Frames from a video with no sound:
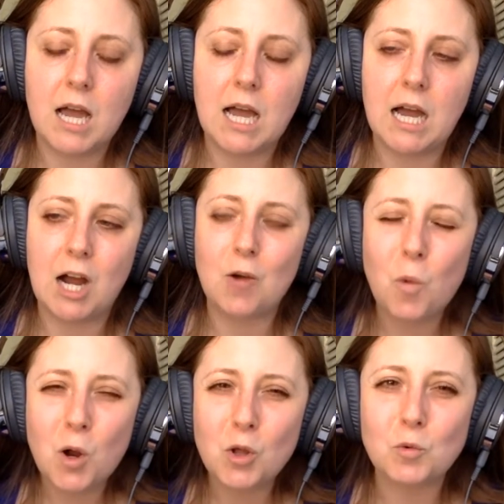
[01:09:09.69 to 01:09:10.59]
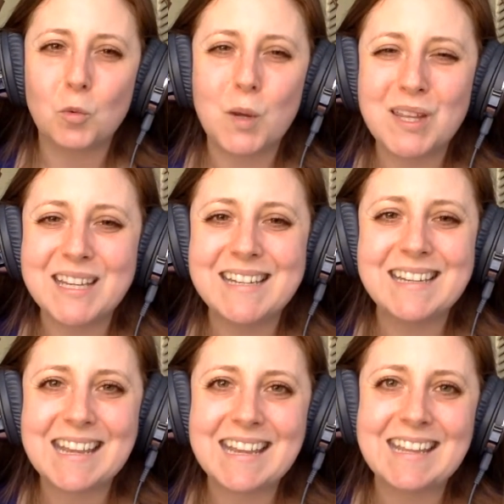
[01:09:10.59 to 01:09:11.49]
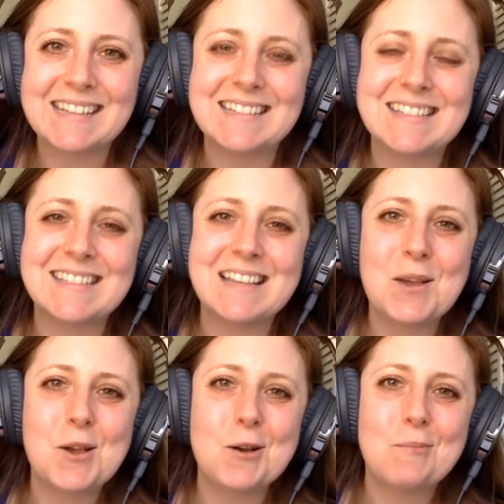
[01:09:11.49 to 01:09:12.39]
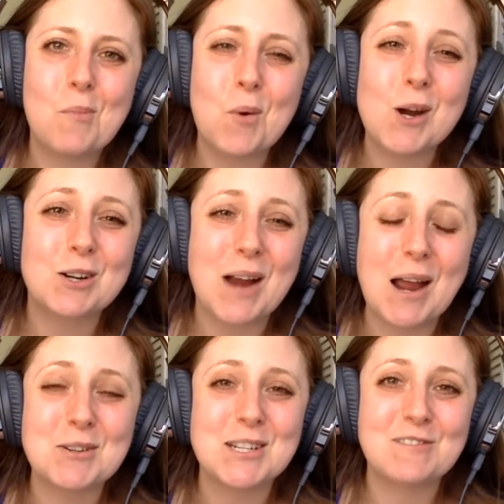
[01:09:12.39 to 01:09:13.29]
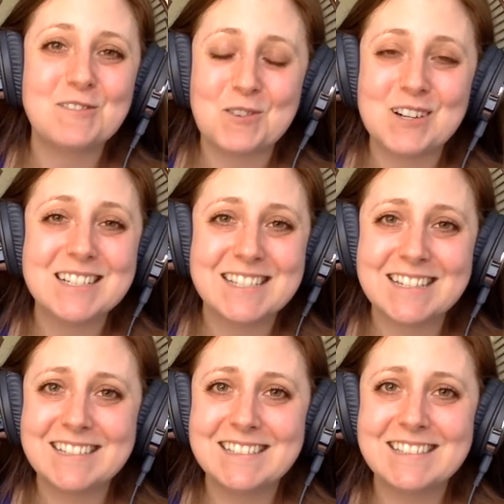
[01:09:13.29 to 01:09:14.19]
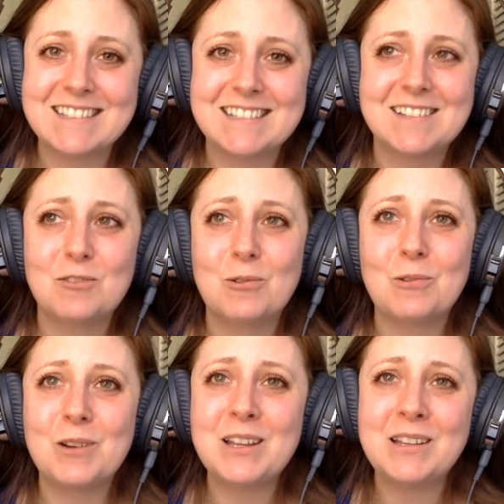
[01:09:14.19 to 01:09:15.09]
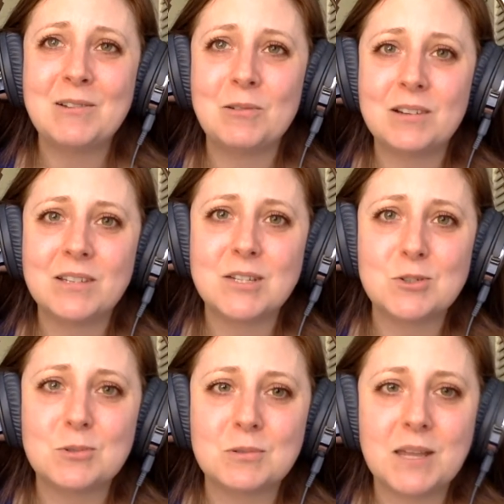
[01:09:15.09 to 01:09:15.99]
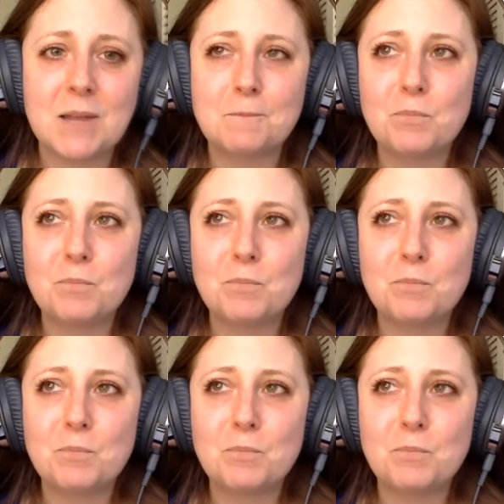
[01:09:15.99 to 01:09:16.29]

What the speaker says: Our world really needs more grounding forces. Really, really, truly.